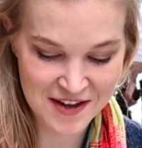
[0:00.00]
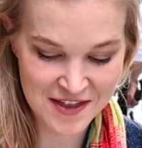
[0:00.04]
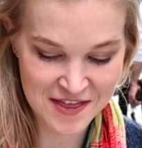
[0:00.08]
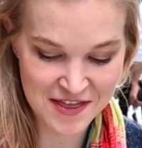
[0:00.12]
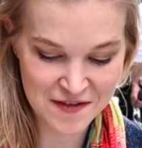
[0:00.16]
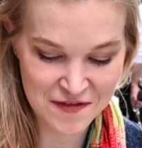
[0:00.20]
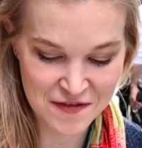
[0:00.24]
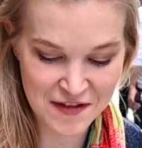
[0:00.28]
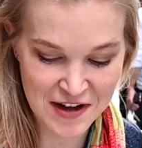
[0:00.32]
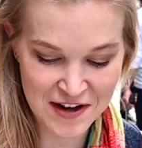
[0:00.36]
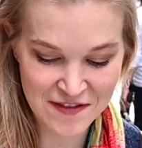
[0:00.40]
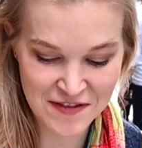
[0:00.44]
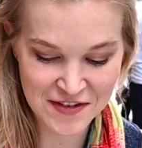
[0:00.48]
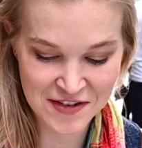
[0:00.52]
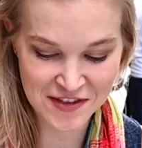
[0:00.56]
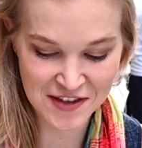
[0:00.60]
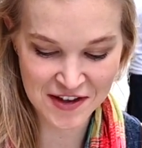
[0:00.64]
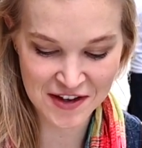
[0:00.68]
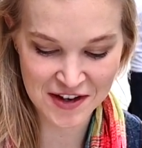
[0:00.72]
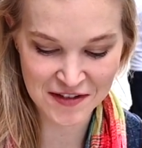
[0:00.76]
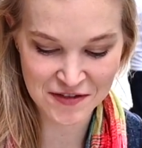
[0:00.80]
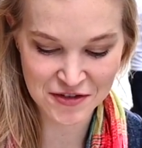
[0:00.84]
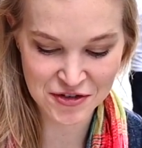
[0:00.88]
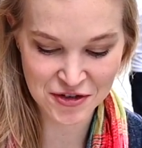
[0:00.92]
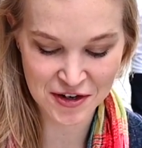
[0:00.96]
The flavours that
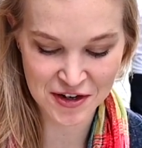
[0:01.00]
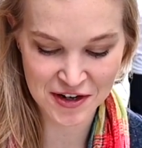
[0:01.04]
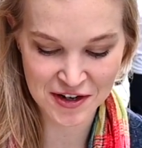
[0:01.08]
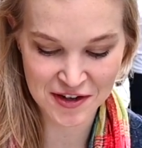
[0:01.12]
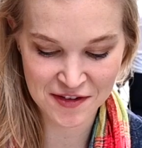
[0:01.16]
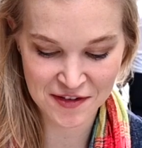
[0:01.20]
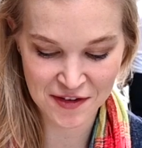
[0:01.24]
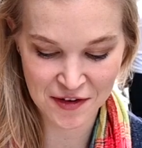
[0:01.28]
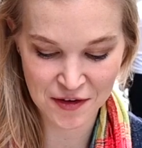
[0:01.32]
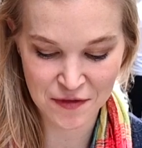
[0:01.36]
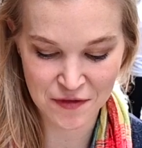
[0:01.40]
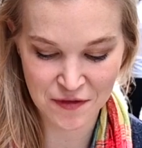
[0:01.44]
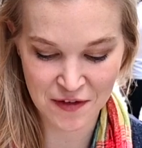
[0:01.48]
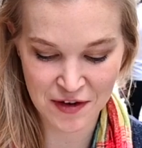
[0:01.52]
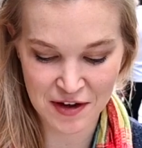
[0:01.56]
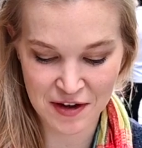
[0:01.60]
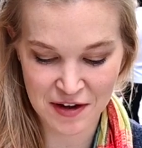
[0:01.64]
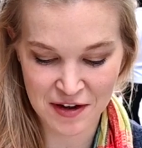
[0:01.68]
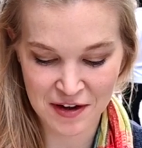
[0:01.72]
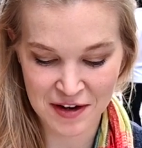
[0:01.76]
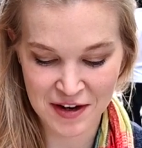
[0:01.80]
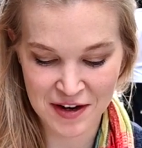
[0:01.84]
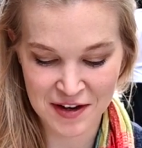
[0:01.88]
I've tried so far